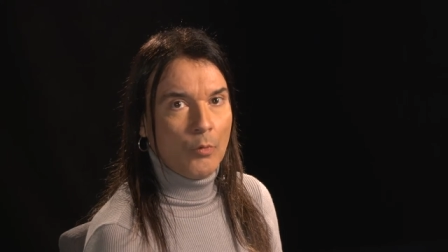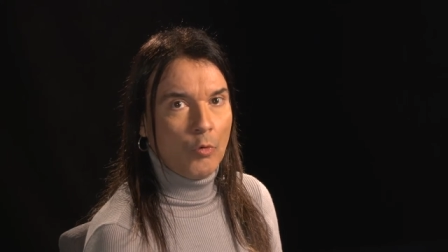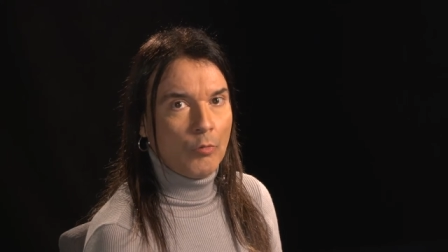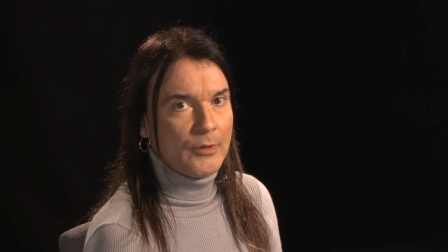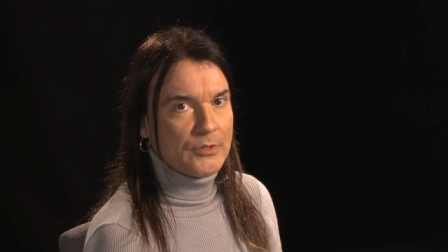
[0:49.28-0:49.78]

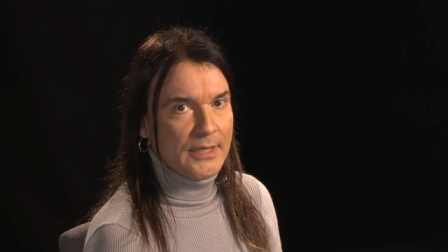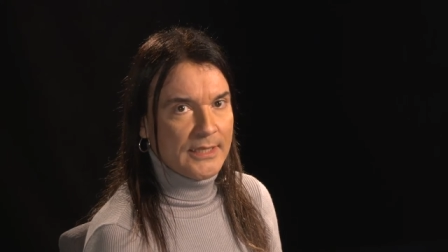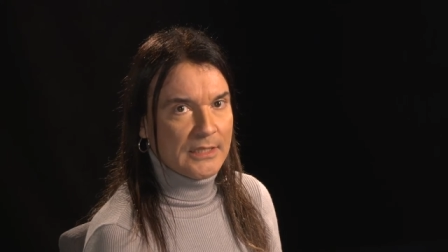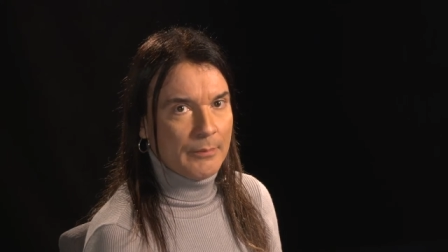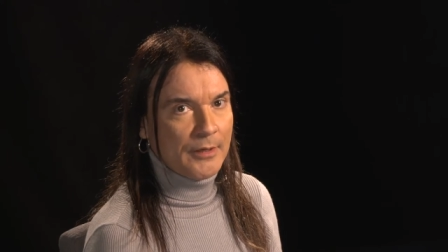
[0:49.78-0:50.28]
almost
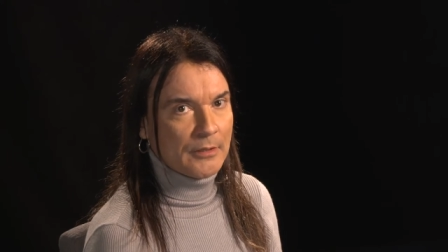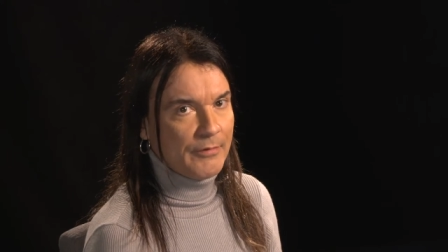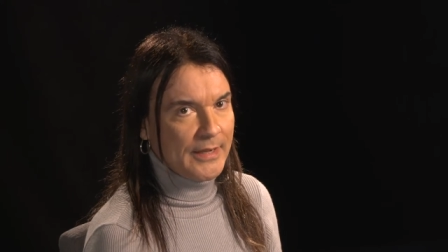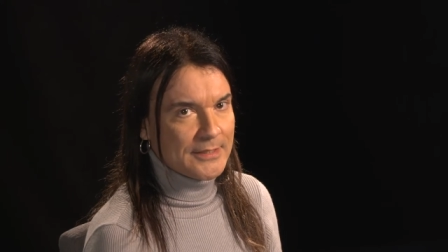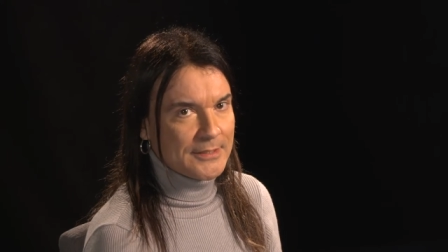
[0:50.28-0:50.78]
hidden among the
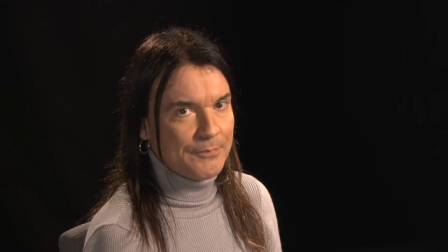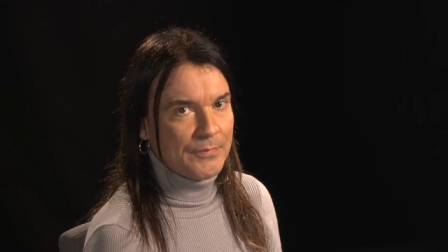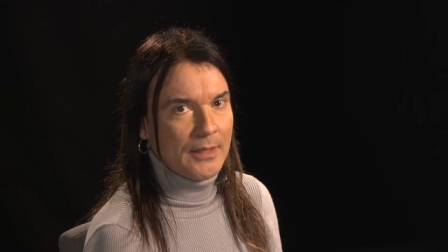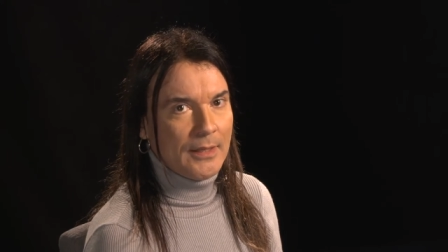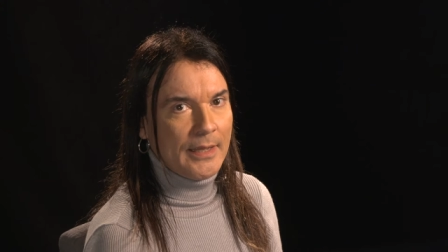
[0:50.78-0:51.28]
rest.
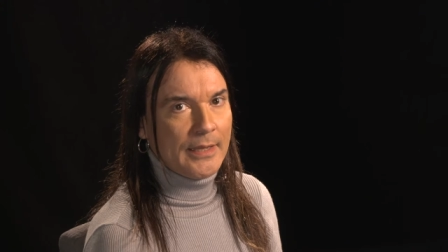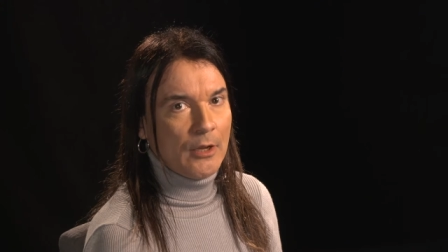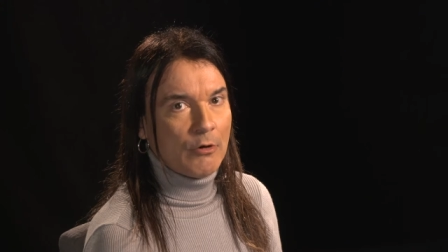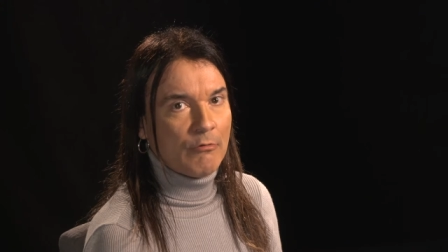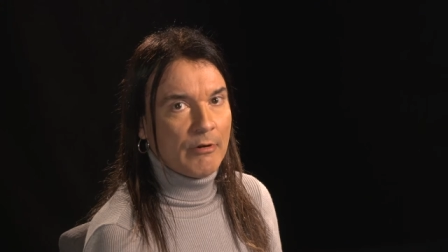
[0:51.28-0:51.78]
A
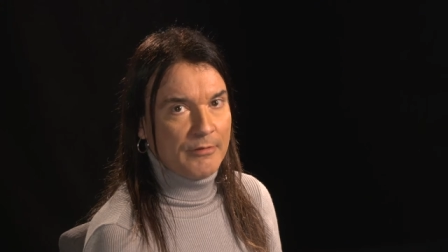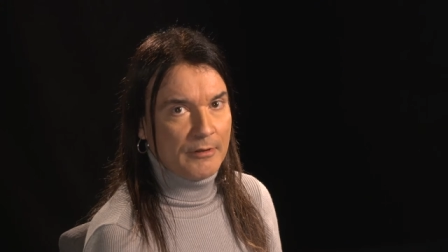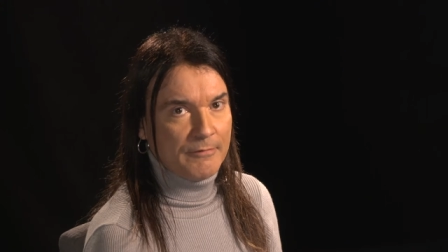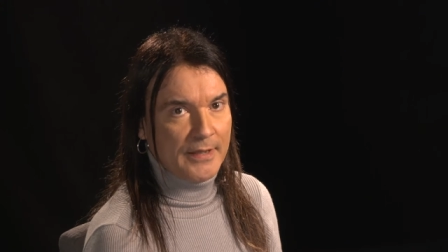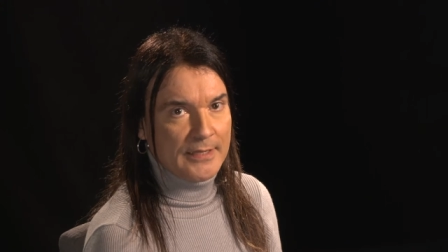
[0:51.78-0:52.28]

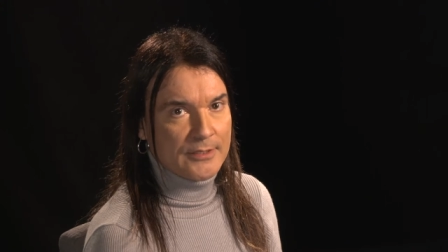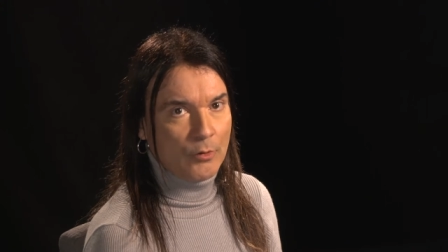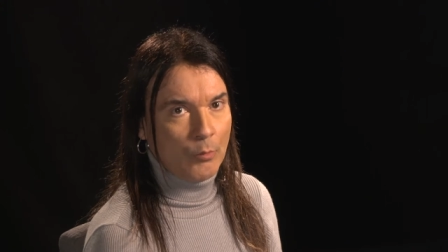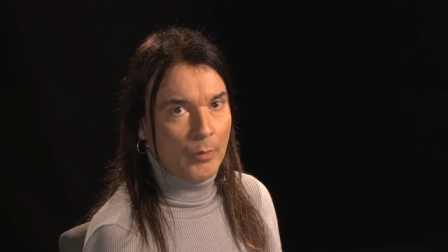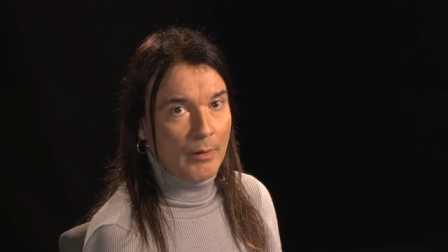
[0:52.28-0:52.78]
horrific face
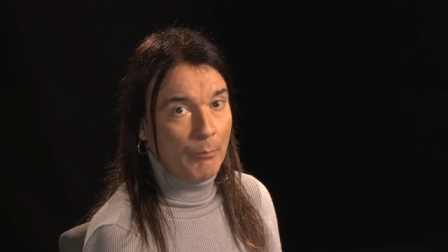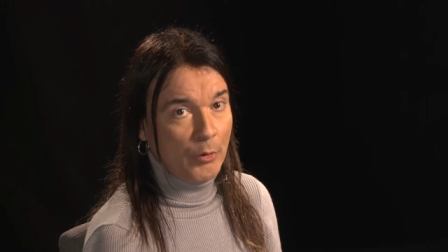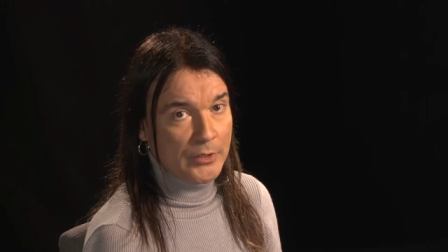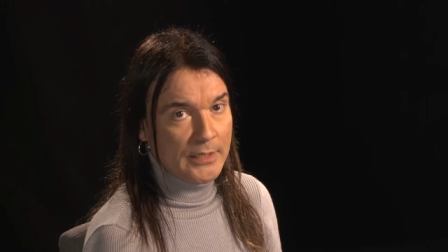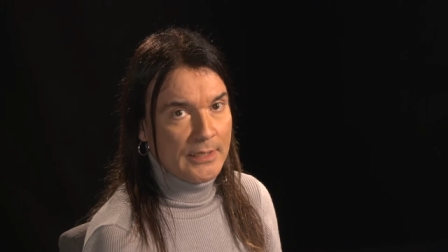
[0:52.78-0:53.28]
on one
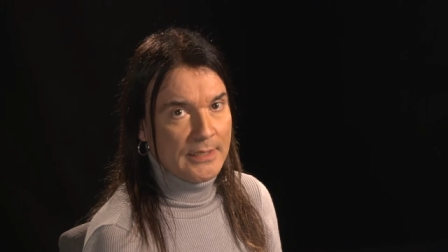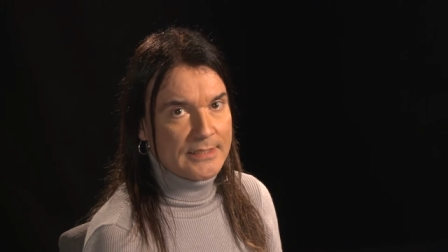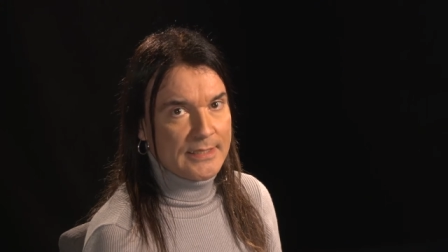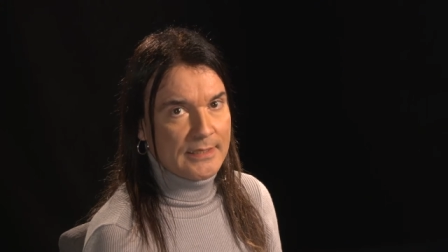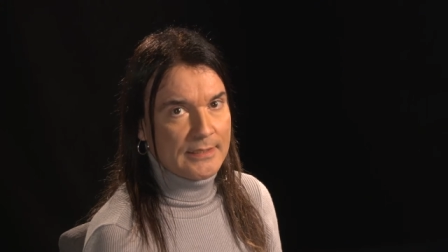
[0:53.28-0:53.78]
body
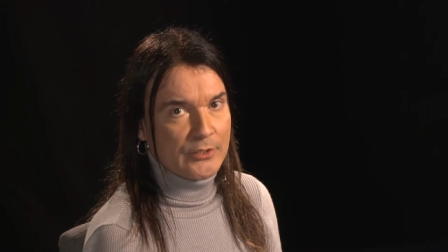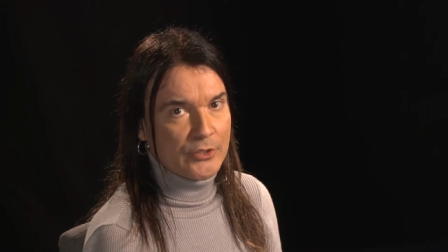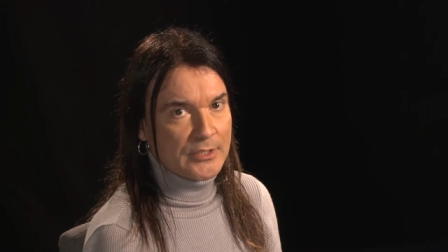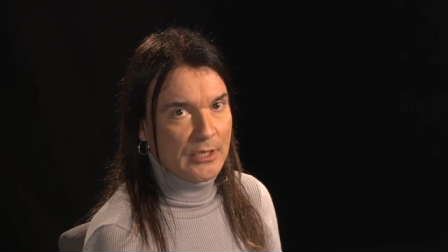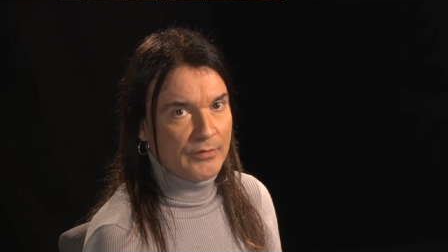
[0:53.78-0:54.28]
standing
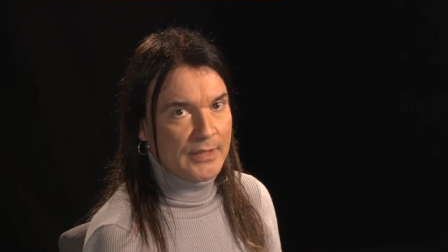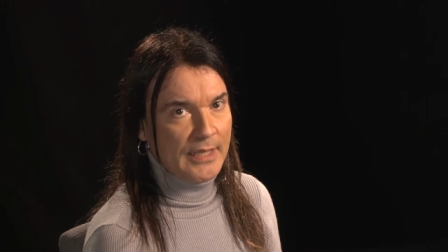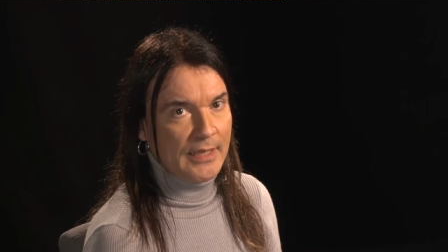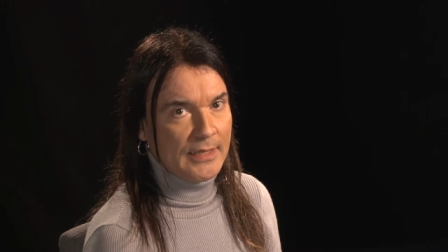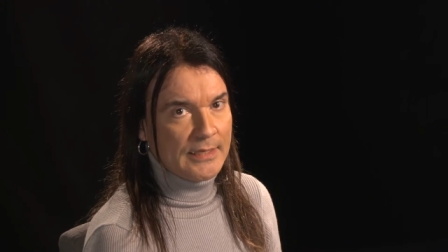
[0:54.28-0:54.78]
just over
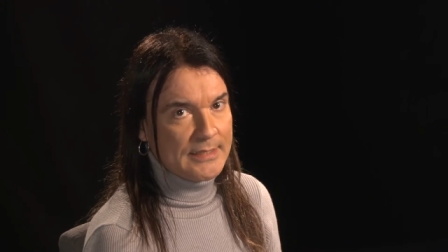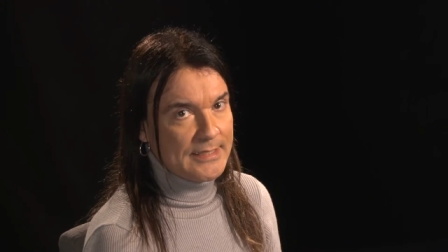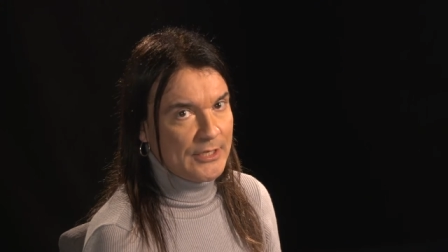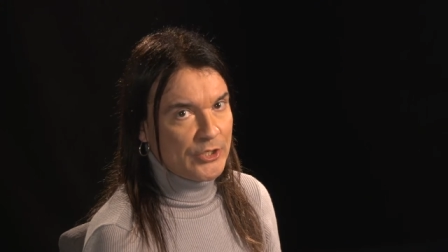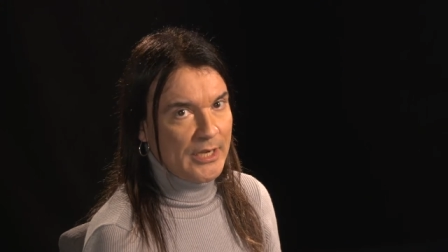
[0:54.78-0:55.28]
there in his
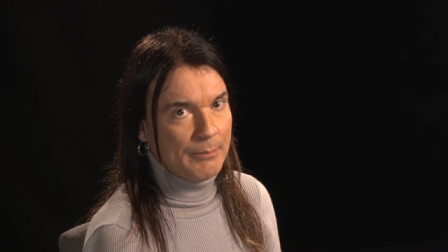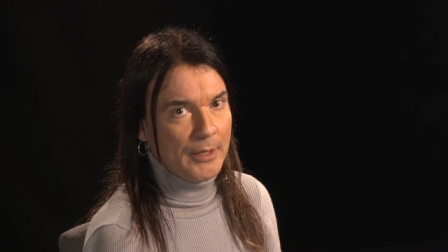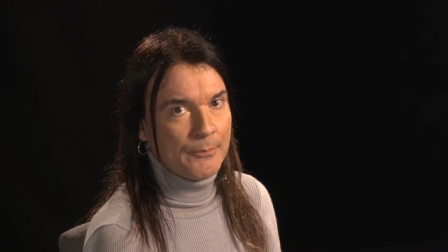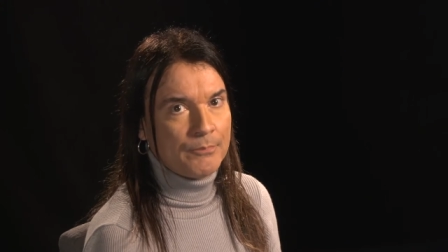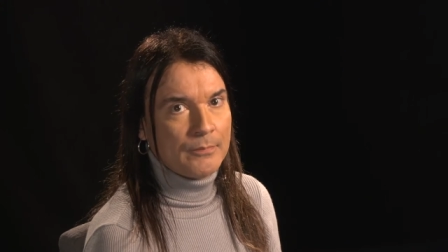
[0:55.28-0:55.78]
head
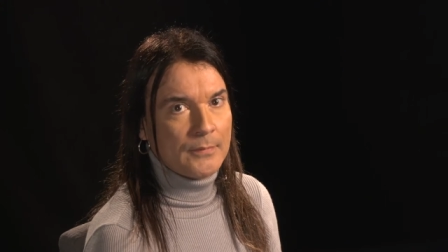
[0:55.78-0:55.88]
chamber.